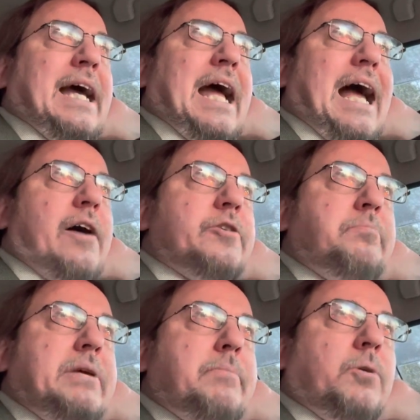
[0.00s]
how
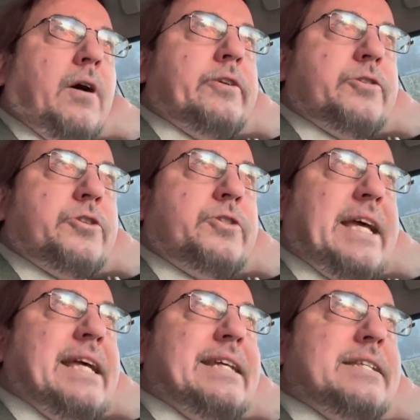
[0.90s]
did people
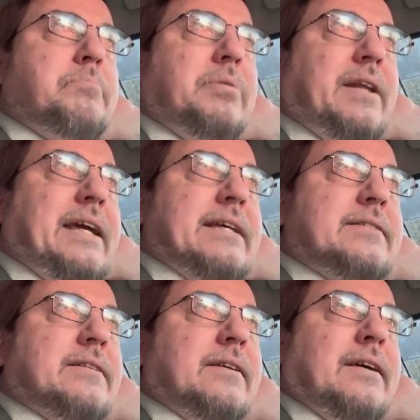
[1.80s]
understand his
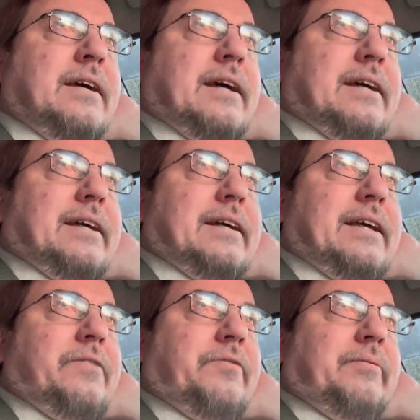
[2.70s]
plays?
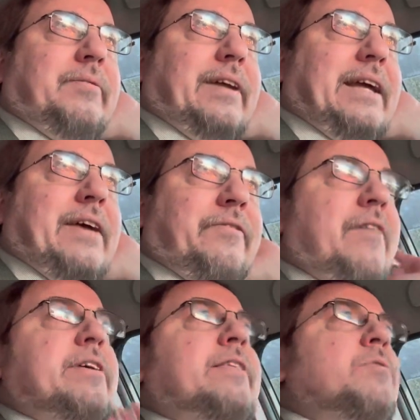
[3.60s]
If if
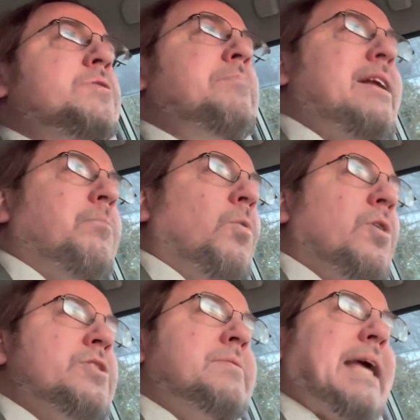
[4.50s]
everything was made up
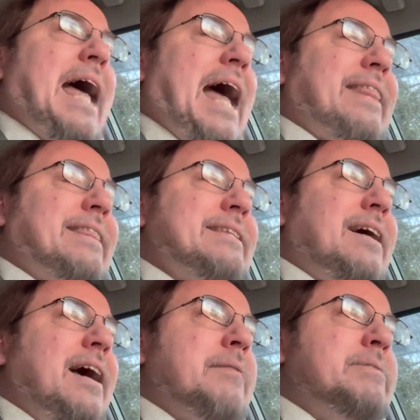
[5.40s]
words at the
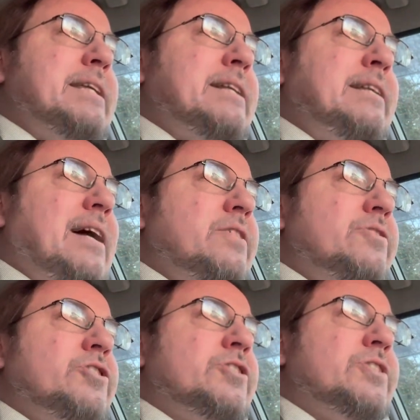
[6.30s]
time, did it not
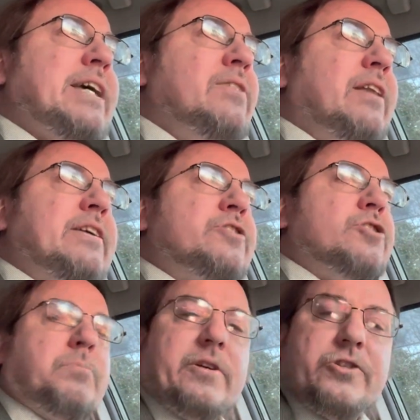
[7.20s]
just sound like
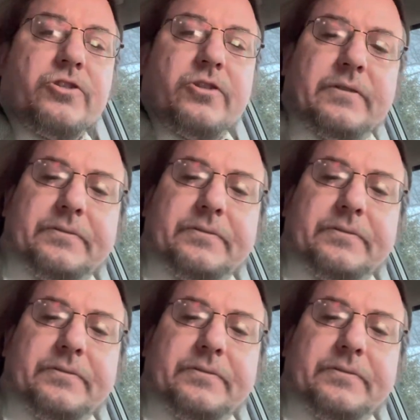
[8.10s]
gibberish?